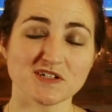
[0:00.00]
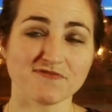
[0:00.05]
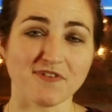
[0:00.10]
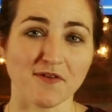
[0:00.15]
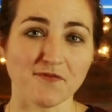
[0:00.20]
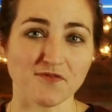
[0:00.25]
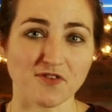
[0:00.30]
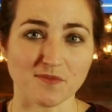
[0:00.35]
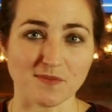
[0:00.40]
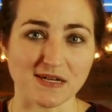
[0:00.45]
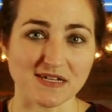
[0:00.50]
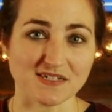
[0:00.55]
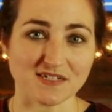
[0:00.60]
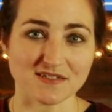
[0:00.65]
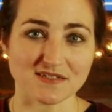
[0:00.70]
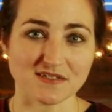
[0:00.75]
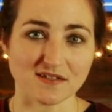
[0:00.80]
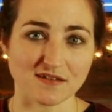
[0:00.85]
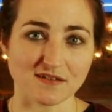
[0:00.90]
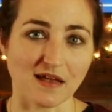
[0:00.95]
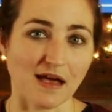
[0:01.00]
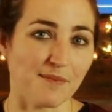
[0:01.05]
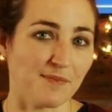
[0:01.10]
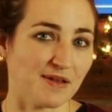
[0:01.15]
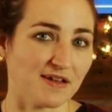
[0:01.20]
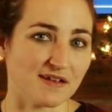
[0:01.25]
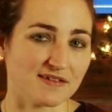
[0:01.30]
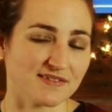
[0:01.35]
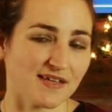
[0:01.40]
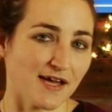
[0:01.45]
much fun for me,
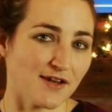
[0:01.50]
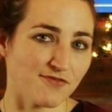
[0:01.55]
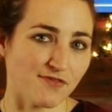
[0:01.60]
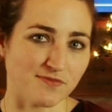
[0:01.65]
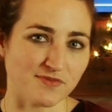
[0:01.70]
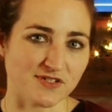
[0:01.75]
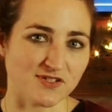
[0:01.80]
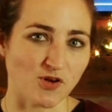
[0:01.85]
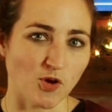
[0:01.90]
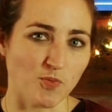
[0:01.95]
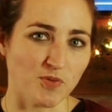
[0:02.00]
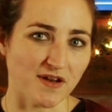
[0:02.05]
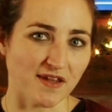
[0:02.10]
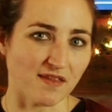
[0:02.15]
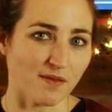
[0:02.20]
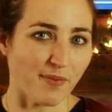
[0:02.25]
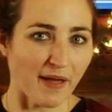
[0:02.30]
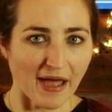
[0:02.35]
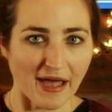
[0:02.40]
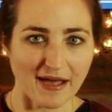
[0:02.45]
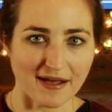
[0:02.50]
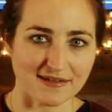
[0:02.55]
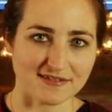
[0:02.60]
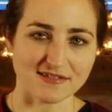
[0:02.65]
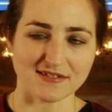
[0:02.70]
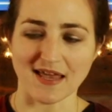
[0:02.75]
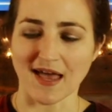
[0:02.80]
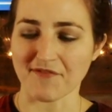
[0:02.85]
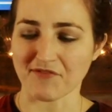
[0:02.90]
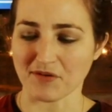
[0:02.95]
aside from just opening the
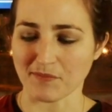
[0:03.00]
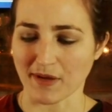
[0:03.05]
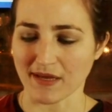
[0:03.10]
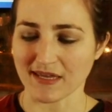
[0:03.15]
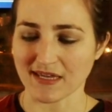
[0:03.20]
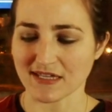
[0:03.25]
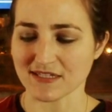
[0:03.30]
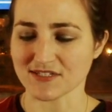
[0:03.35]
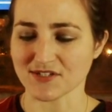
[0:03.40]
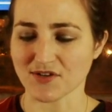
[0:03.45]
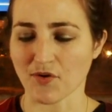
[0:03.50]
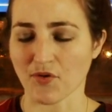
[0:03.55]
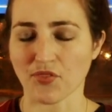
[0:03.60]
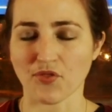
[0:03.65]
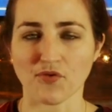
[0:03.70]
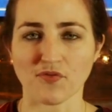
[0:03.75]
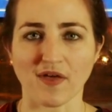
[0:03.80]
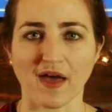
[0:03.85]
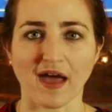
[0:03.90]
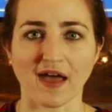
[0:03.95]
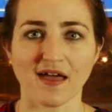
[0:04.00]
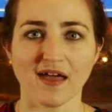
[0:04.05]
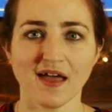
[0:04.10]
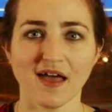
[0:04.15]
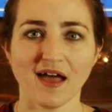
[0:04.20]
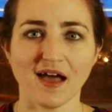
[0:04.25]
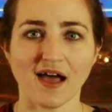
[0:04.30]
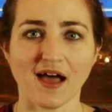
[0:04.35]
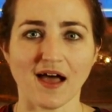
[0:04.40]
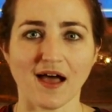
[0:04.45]
bags and having my kids go through that.
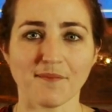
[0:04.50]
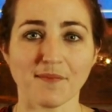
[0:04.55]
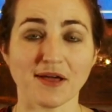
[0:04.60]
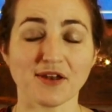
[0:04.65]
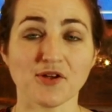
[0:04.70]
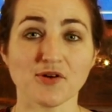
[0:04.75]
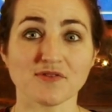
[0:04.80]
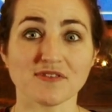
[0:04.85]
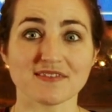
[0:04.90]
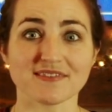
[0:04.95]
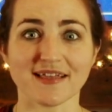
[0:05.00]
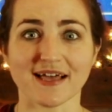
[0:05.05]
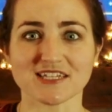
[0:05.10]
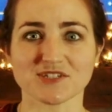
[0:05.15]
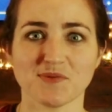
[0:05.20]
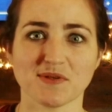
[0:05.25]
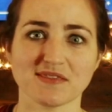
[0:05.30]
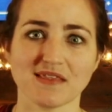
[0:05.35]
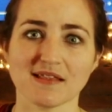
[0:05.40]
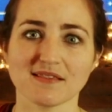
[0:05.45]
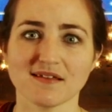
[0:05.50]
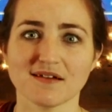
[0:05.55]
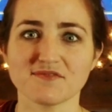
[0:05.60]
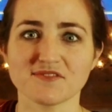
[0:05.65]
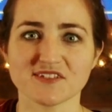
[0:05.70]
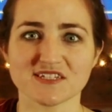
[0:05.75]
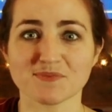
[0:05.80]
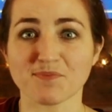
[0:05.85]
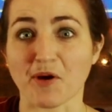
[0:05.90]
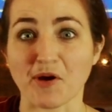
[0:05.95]
I know this last week they
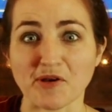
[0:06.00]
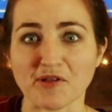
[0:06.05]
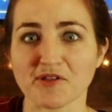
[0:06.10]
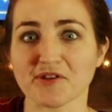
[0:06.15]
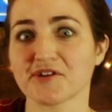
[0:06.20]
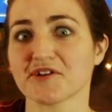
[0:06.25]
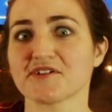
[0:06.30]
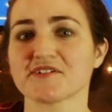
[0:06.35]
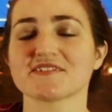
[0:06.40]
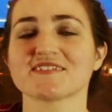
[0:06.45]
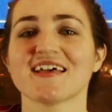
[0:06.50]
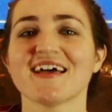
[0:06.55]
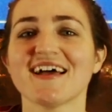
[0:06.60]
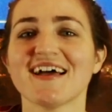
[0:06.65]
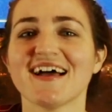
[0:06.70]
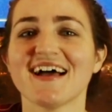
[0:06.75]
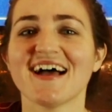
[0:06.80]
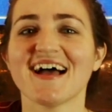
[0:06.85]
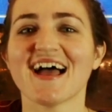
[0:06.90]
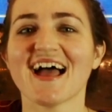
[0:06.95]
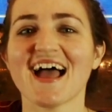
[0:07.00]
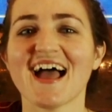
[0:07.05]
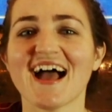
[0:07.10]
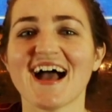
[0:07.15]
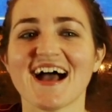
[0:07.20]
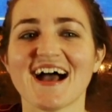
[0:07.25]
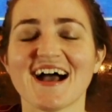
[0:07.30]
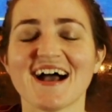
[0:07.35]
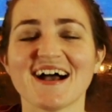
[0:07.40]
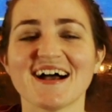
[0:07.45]
loved the sparklers.
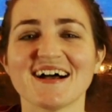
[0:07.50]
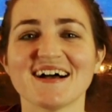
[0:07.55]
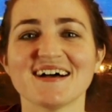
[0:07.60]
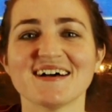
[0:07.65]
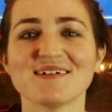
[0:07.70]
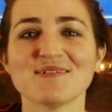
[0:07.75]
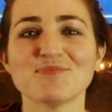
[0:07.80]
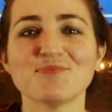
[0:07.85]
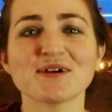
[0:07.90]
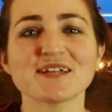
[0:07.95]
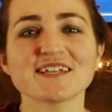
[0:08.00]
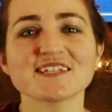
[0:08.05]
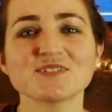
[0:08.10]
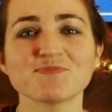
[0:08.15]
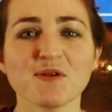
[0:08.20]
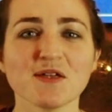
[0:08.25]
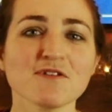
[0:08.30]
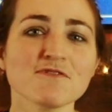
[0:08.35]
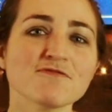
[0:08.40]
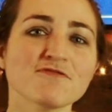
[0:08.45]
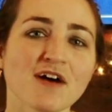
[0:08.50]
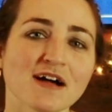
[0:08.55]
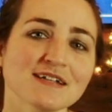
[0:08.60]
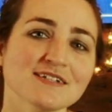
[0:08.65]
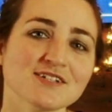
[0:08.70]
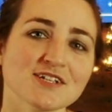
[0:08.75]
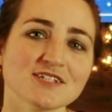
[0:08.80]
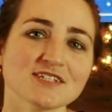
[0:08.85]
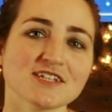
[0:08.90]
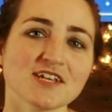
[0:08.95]
But it's been
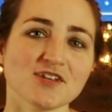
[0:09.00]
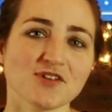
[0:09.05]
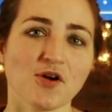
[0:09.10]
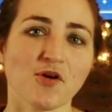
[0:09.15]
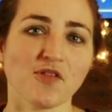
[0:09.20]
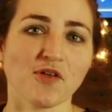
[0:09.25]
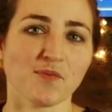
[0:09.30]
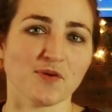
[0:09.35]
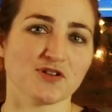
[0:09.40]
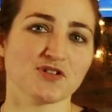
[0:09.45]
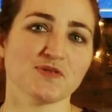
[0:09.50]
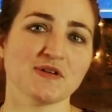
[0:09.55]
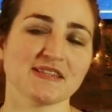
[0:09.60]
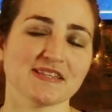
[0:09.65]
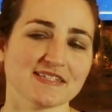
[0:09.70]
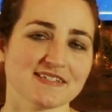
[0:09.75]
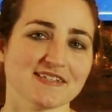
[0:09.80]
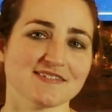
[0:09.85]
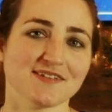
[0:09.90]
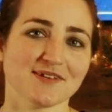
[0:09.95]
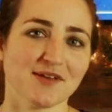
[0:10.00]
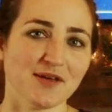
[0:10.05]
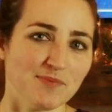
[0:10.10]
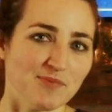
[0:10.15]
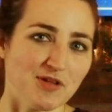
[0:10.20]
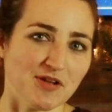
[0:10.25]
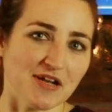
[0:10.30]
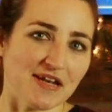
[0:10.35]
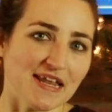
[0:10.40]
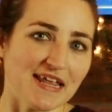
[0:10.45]
fun just to know that we're doing this as a
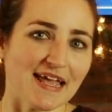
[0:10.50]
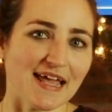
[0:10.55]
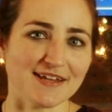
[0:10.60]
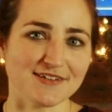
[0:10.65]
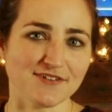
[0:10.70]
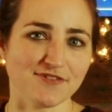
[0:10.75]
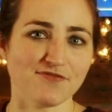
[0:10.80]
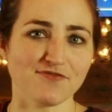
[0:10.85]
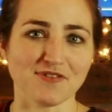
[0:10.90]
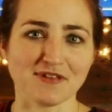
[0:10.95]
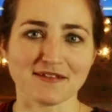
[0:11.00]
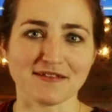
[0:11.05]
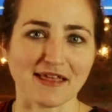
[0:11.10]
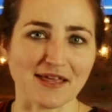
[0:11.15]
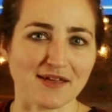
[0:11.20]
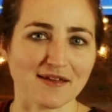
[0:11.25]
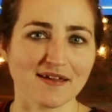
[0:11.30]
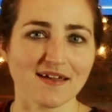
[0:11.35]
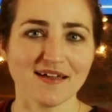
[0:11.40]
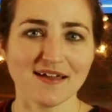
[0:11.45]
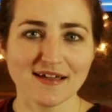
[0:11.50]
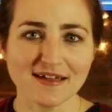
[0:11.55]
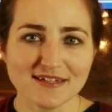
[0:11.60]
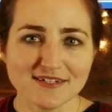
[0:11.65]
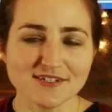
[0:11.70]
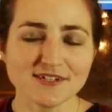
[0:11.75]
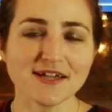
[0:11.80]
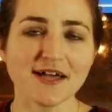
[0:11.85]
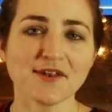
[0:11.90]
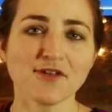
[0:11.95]
community and
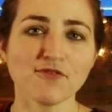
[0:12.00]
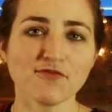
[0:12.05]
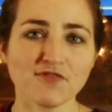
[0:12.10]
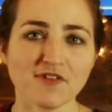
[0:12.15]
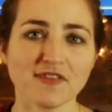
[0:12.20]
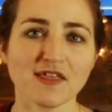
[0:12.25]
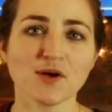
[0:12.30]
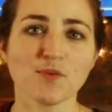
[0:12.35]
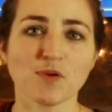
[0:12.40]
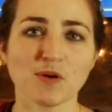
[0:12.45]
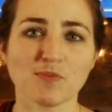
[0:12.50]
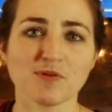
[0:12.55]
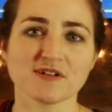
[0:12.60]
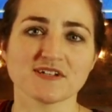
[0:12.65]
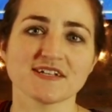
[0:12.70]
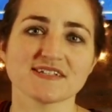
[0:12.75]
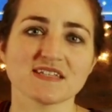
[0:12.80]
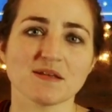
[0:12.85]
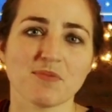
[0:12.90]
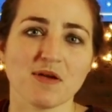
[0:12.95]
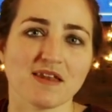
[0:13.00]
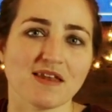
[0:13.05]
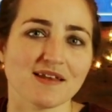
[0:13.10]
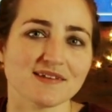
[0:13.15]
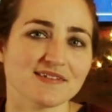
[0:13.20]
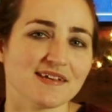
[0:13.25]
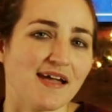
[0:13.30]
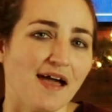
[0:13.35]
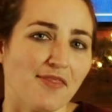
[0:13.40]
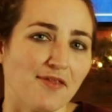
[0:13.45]
to kind of feel like we're
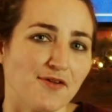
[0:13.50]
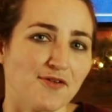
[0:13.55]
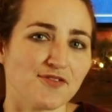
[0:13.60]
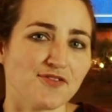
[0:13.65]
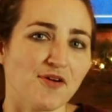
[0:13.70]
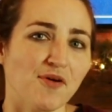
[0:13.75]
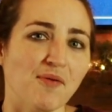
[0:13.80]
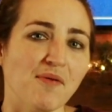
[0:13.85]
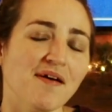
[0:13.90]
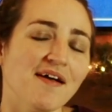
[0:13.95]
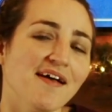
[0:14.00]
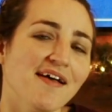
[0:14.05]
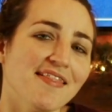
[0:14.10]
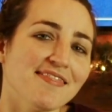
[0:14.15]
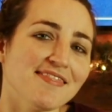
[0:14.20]
participating together. So